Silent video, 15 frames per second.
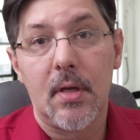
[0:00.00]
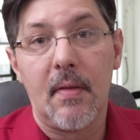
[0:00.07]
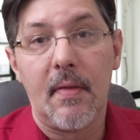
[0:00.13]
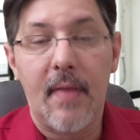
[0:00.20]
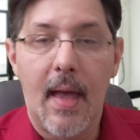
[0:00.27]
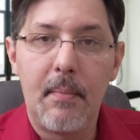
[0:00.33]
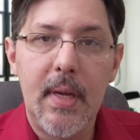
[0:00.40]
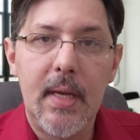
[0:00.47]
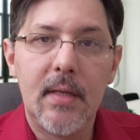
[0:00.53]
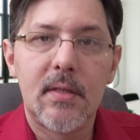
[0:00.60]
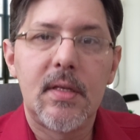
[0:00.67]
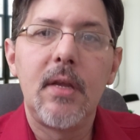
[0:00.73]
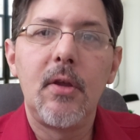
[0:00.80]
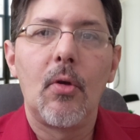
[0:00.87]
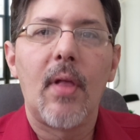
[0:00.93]
That means
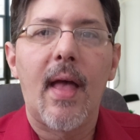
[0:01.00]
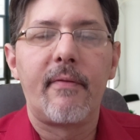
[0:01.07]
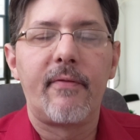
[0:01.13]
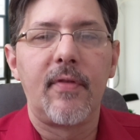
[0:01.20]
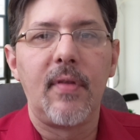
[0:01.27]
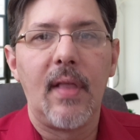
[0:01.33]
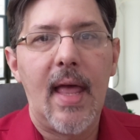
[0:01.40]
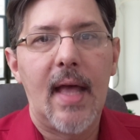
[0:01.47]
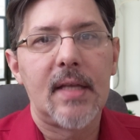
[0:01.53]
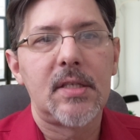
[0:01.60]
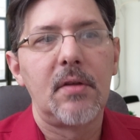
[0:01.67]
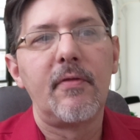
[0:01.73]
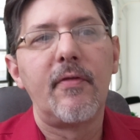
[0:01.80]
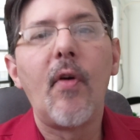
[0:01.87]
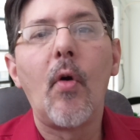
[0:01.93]
that you'll have less
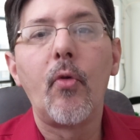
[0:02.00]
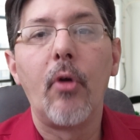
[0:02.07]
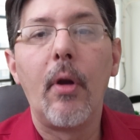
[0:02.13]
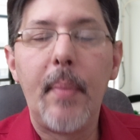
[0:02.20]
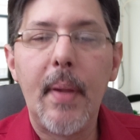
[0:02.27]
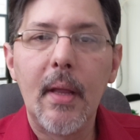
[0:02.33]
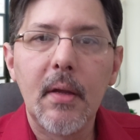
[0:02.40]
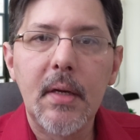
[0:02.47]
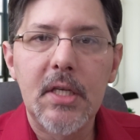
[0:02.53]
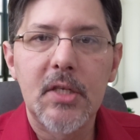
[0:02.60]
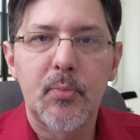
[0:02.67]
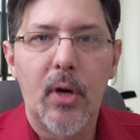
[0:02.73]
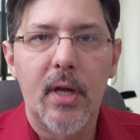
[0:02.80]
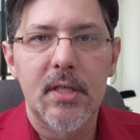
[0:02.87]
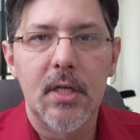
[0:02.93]
vulnerabilities
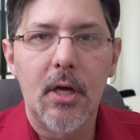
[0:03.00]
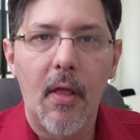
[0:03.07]
present